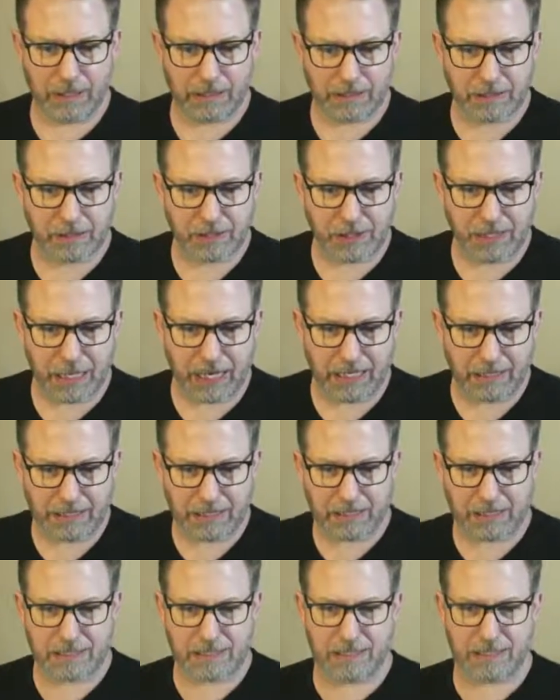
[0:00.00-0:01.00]
at the chat
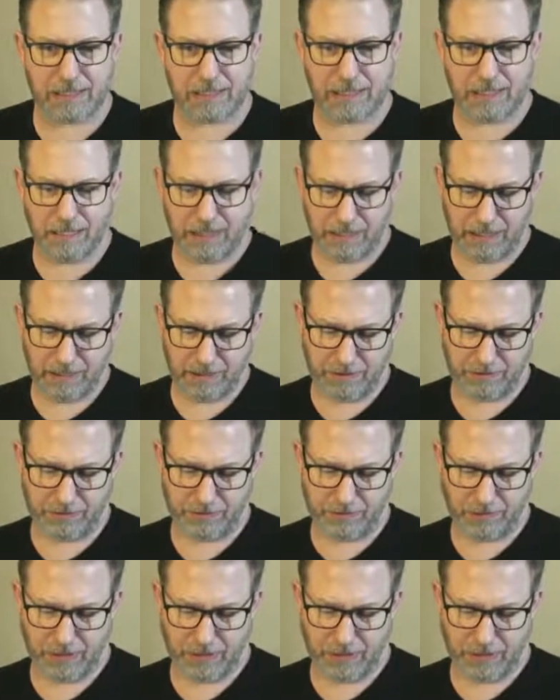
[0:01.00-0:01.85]
to see if